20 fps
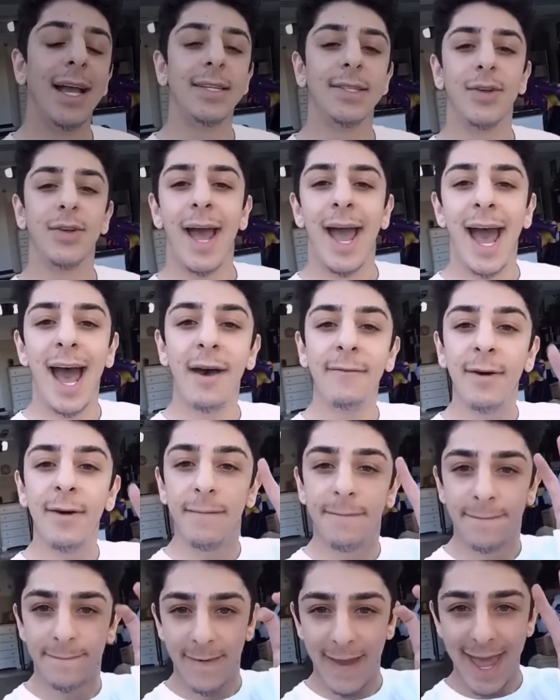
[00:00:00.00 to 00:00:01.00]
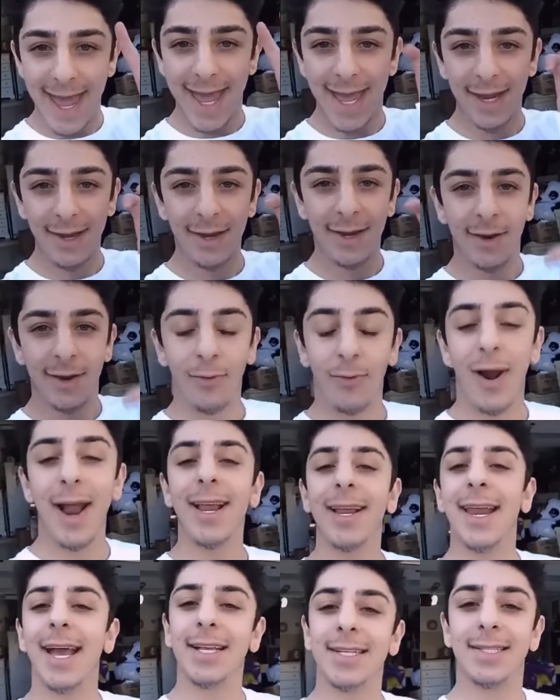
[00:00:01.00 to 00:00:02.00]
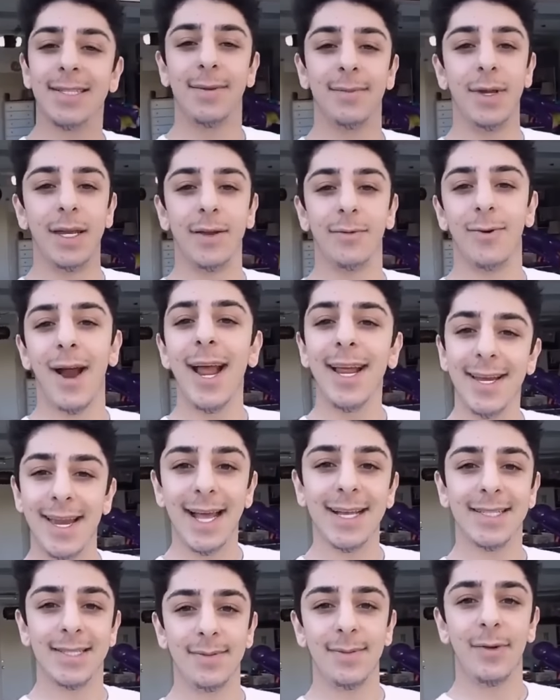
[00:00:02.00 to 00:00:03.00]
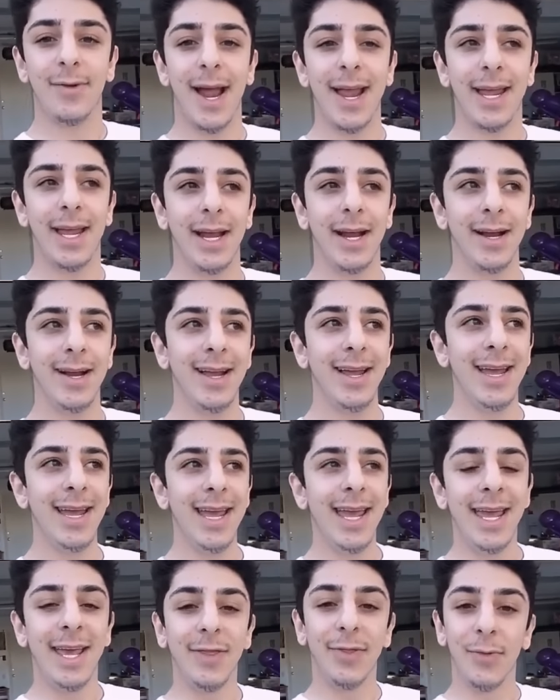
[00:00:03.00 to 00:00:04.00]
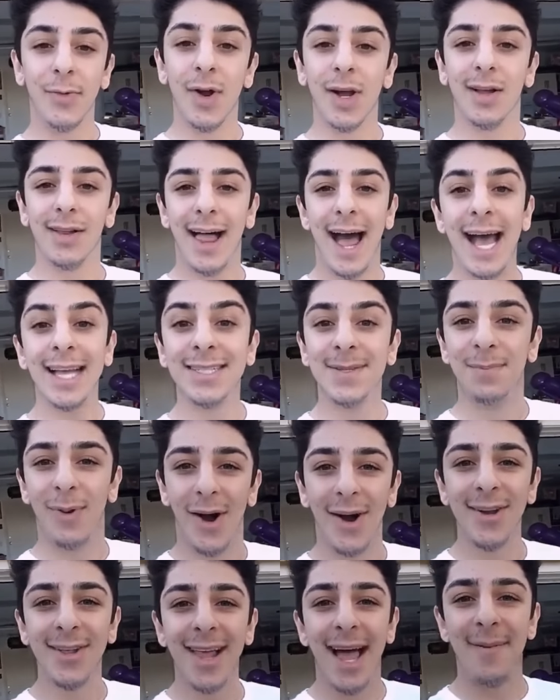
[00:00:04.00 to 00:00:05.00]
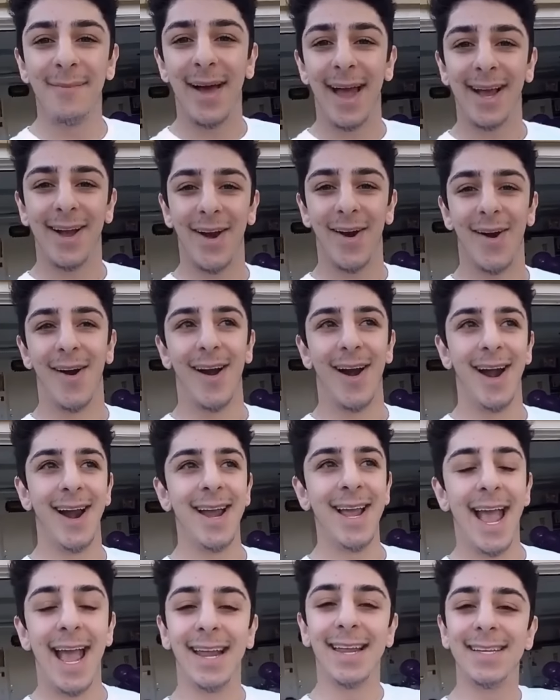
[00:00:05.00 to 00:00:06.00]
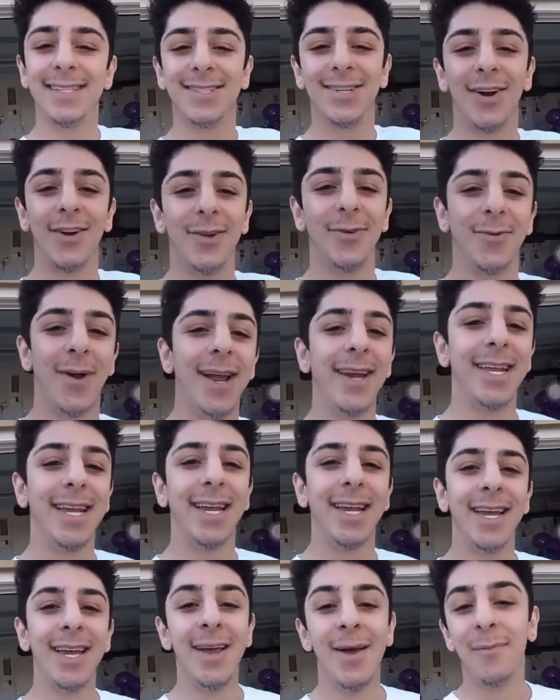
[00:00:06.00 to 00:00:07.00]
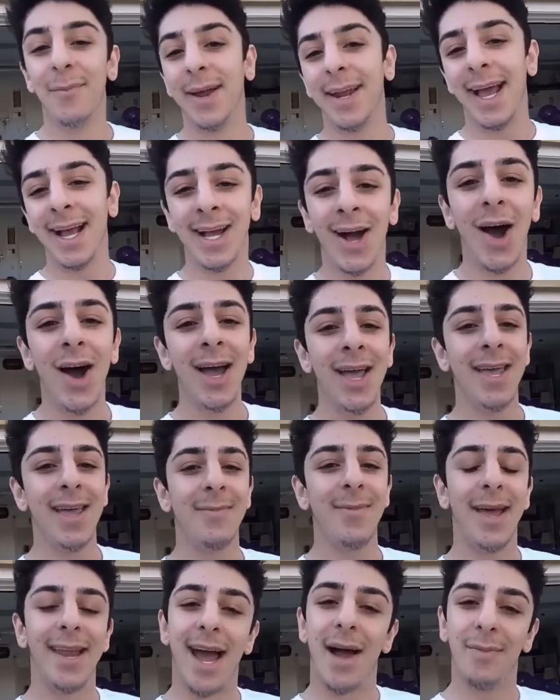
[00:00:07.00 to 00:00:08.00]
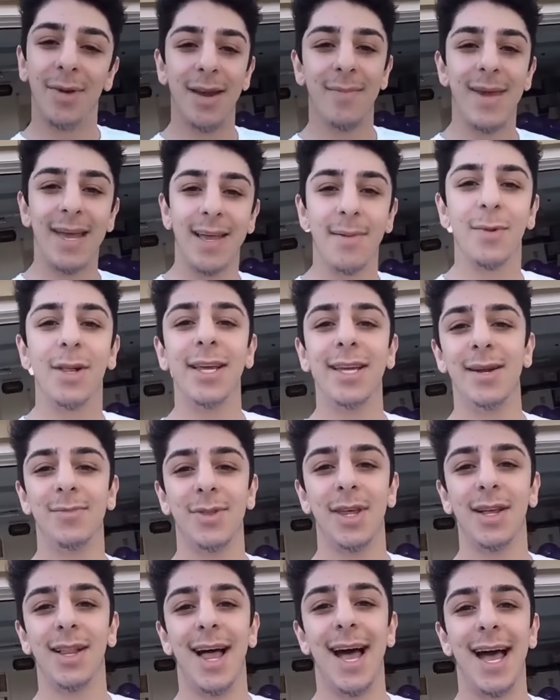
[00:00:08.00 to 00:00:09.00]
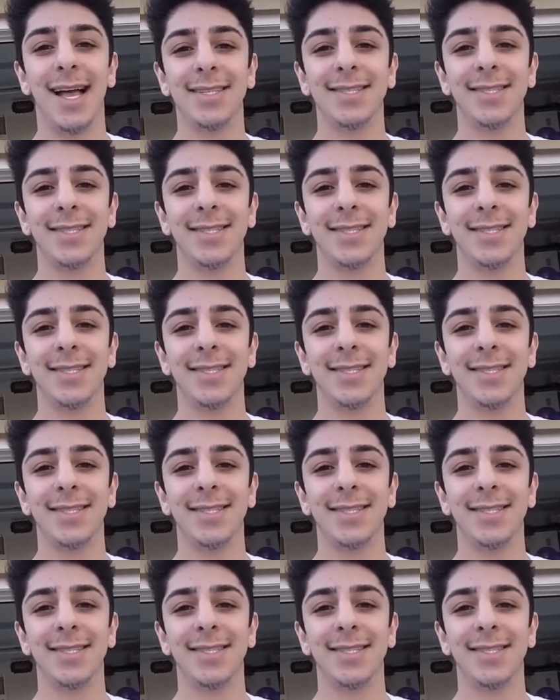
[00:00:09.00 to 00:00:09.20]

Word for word: so I have a fan right next to me, right next to me right here. He threw a glass bottle at my car and he started running, but I caught him and I'm gonna make him clean up the glass.